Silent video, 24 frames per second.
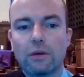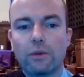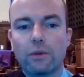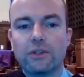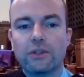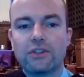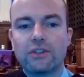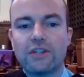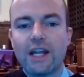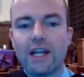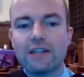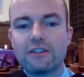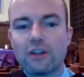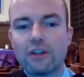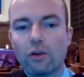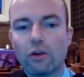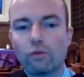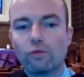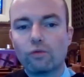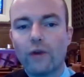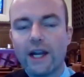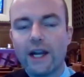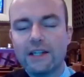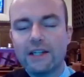which states
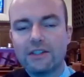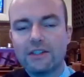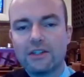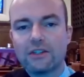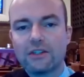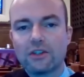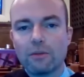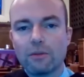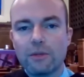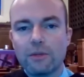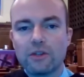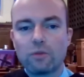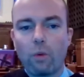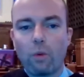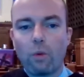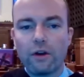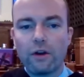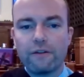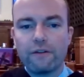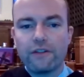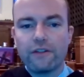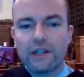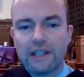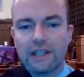that racism is
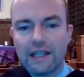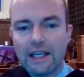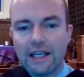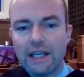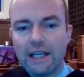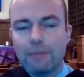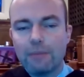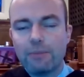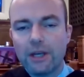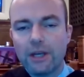one of the key